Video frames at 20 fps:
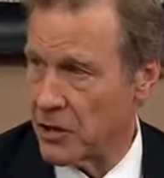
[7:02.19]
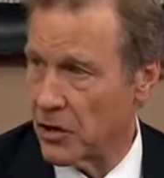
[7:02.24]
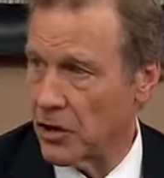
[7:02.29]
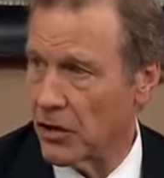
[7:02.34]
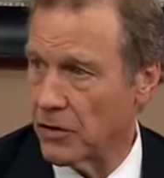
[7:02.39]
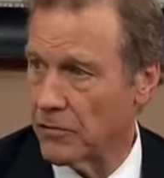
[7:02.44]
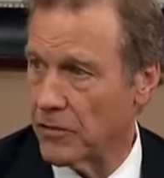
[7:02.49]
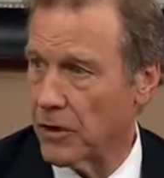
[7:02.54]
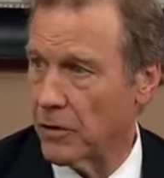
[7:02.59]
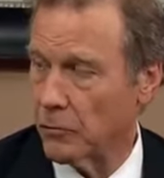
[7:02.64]

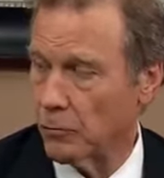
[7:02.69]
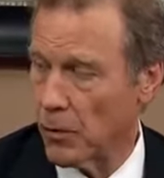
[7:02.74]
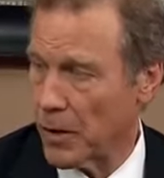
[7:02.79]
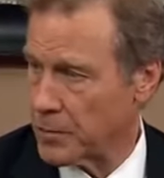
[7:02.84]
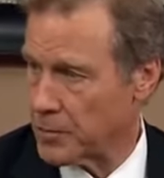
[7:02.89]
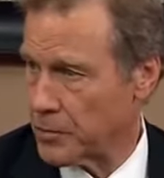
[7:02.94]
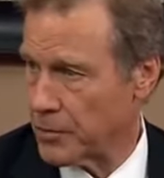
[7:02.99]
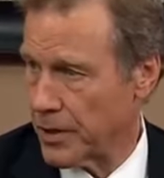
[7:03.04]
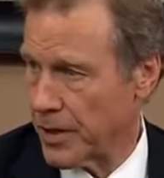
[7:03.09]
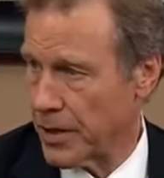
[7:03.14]
of a
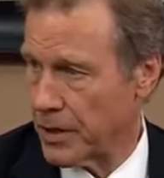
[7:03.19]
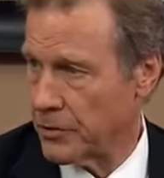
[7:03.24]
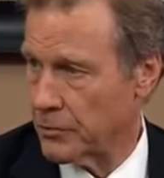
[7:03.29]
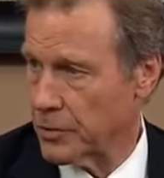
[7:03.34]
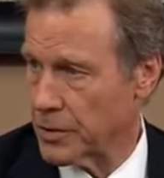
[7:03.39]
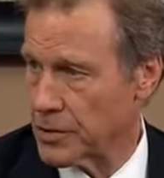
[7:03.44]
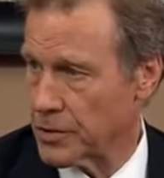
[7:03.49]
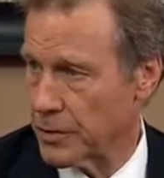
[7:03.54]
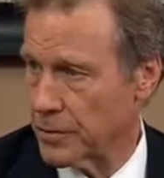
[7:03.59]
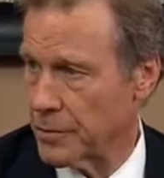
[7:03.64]
ruptured
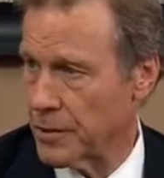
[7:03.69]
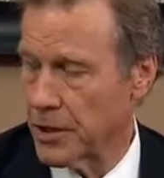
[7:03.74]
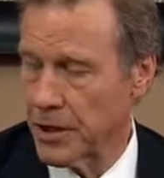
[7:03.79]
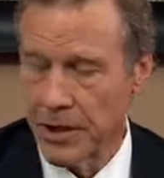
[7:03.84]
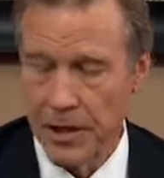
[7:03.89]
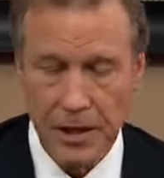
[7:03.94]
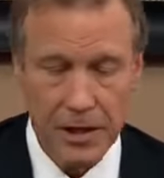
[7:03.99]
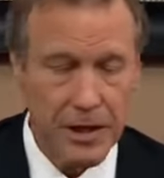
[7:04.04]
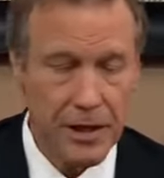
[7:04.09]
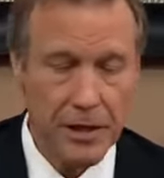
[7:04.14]
aneurysm
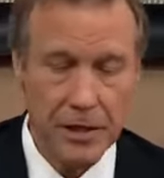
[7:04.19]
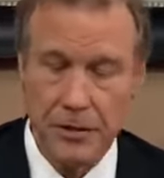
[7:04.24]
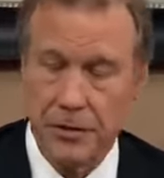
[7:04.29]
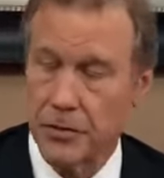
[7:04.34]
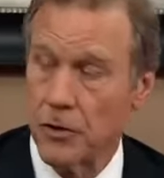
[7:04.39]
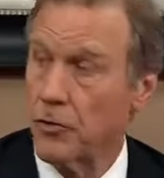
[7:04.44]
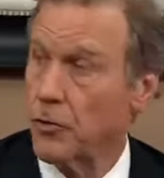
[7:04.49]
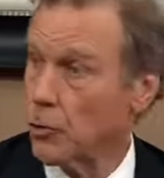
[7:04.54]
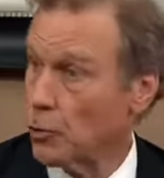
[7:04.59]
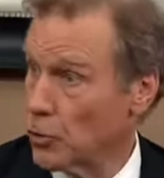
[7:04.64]
is
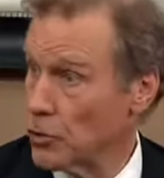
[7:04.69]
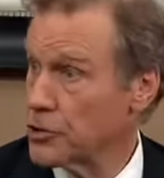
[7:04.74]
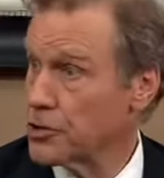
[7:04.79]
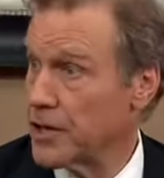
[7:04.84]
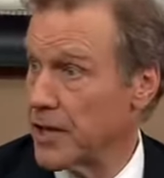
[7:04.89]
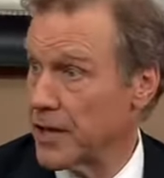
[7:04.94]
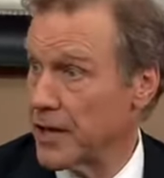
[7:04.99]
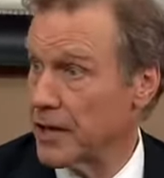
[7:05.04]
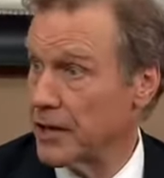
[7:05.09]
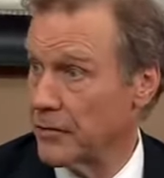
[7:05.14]
the worst
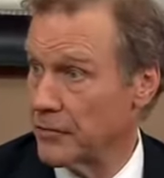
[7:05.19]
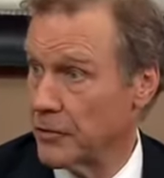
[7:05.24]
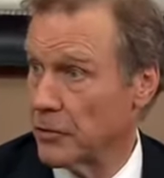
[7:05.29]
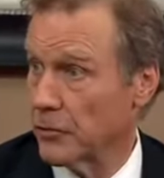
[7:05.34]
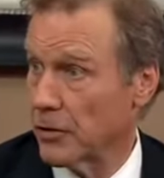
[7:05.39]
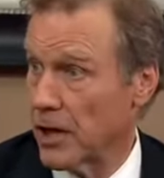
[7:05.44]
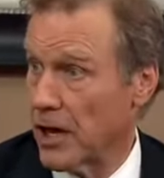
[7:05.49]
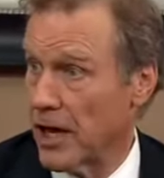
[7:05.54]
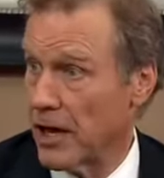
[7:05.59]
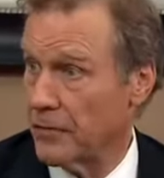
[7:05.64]
headache of
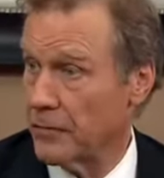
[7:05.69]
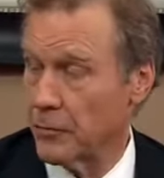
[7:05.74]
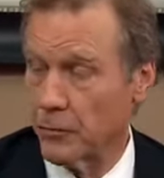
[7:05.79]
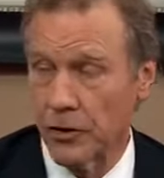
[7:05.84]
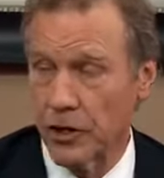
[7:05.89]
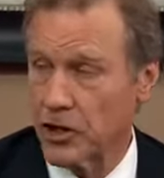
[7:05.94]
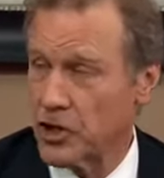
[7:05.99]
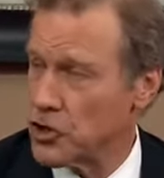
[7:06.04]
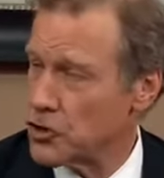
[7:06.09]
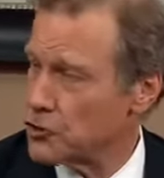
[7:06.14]
your life, or
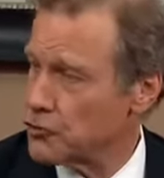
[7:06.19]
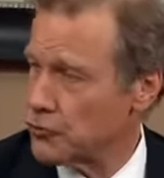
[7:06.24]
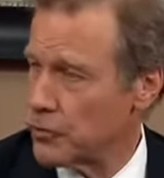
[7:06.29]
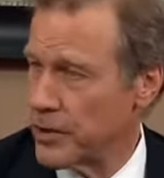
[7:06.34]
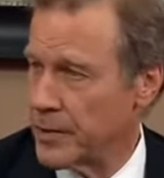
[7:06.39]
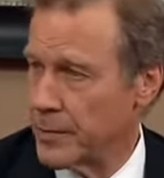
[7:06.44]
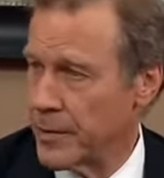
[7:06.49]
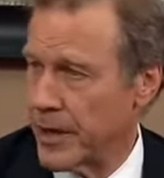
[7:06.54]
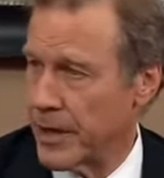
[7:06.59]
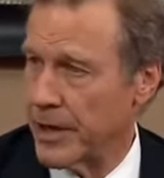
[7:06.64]
an
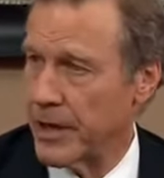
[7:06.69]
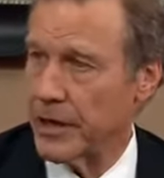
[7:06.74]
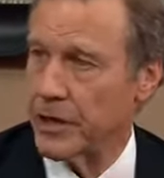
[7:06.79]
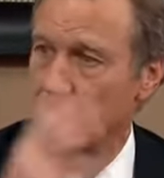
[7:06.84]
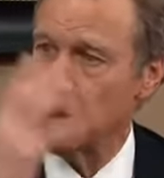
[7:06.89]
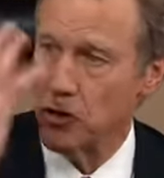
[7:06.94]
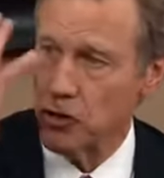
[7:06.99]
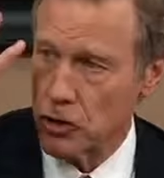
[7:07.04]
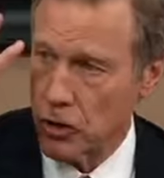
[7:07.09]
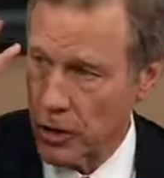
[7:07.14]
extreme headache,
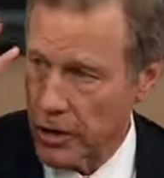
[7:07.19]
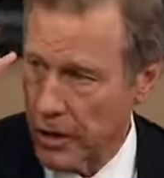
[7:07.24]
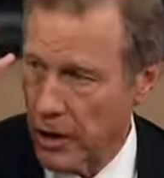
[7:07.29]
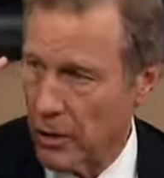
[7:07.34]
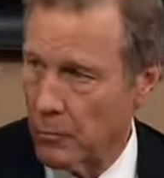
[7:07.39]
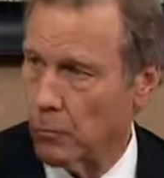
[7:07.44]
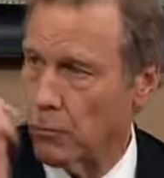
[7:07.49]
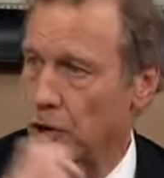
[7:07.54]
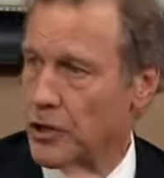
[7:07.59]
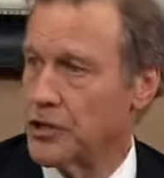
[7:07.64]
usually
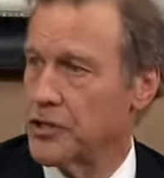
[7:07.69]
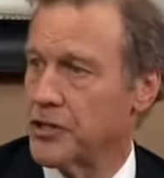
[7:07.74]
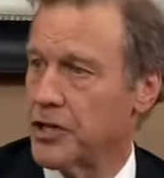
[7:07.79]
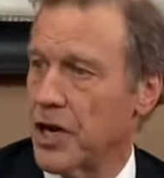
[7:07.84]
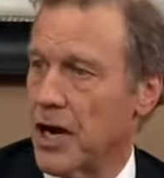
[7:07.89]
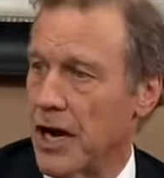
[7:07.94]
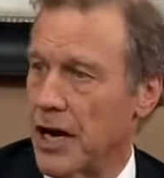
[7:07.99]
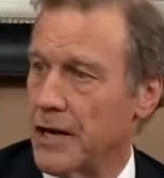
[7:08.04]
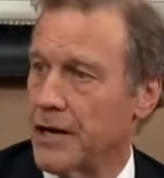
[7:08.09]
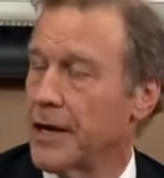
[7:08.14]
on one
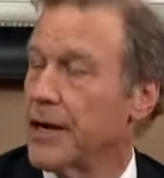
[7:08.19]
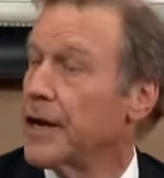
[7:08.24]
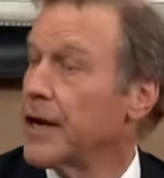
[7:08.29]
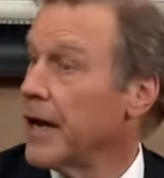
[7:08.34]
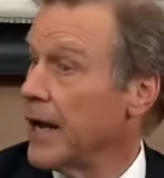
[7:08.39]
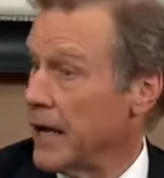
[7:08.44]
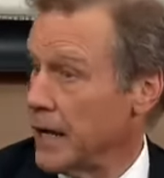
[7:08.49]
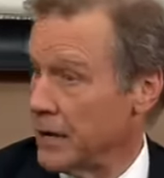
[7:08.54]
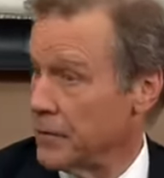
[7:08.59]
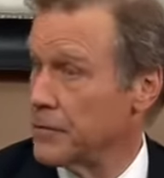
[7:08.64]
side,
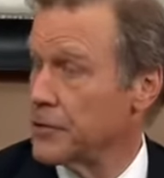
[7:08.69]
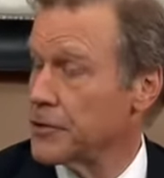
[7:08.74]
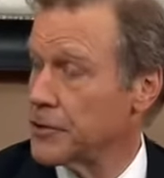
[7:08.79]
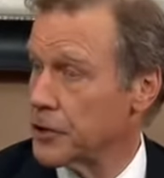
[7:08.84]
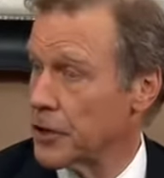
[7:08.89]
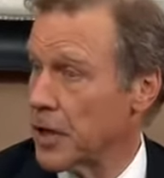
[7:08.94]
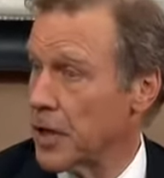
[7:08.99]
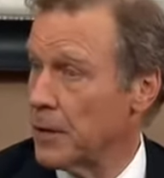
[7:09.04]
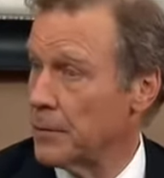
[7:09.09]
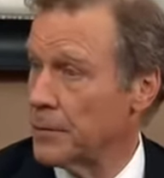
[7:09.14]
and if it's
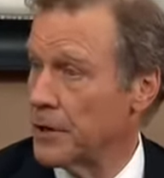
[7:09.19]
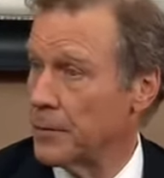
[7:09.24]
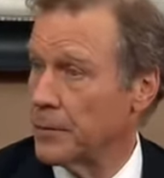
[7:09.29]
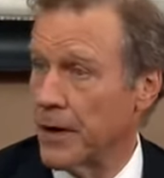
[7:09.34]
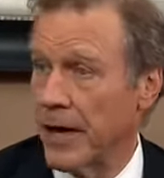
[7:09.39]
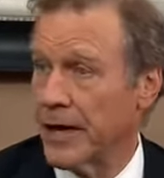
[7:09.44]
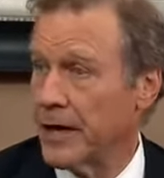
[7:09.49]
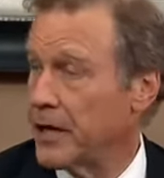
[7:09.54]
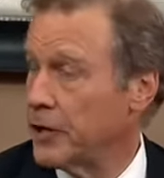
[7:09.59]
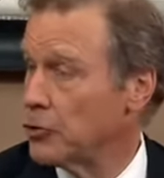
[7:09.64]
accompanied
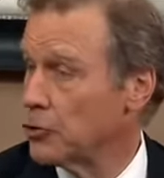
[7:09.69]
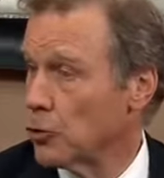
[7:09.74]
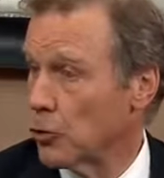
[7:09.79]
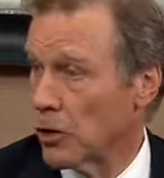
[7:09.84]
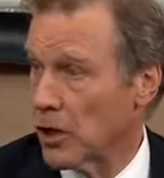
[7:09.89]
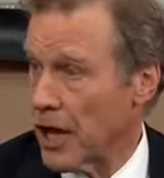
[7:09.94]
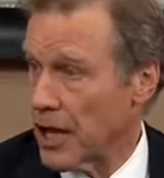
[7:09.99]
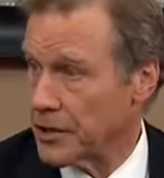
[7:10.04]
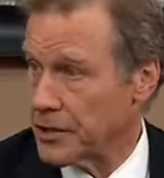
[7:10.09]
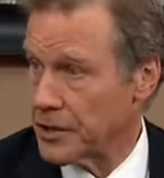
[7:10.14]
by any
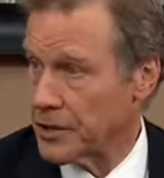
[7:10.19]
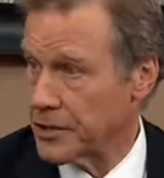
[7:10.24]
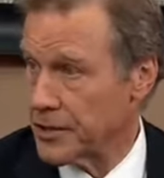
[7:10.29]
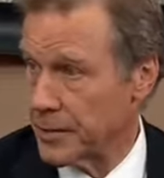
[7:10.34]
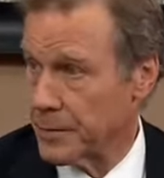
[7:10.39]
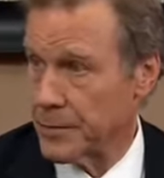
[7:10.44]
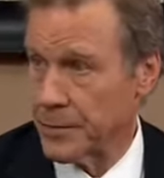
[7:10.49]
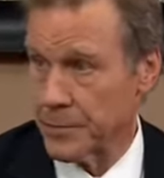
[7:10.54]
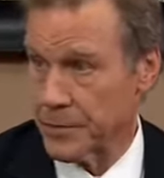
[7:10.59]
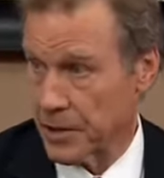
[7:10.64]
neurologic
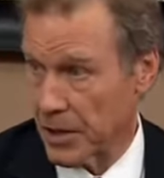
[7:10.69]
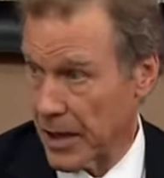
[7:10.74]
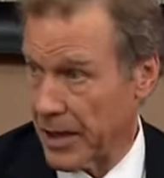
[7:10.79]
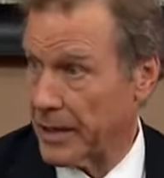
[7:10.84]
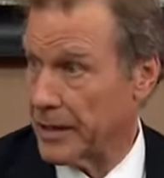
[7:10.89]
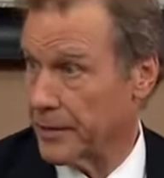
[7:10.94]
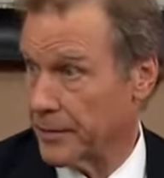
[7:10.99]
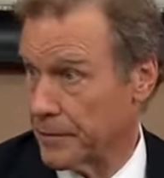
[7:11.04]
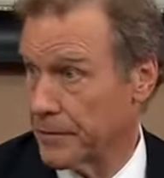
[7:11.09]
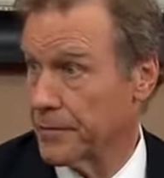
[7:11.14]
symptoms
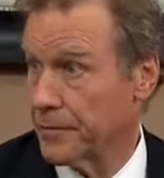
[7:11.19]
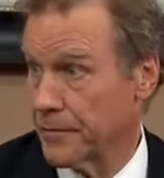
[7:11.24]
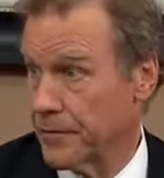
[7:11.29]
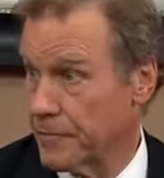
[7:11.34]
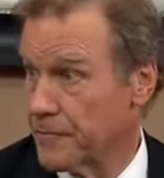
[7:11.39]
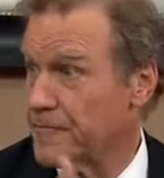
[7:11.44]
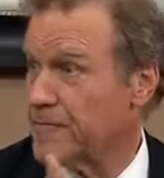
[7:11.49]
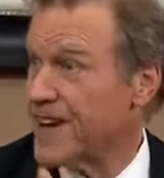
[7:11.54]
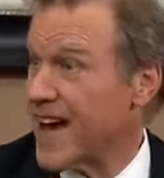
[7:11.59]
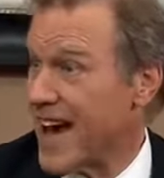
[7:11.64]
like
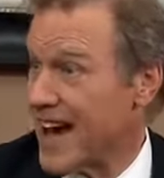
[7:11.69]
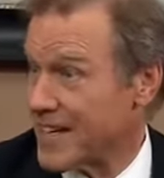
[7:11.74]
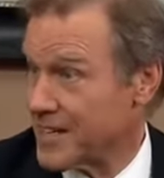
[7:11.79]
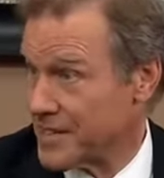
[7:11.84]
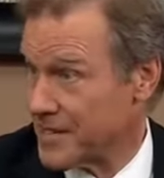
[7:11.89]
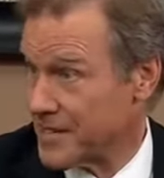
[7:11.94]
the fast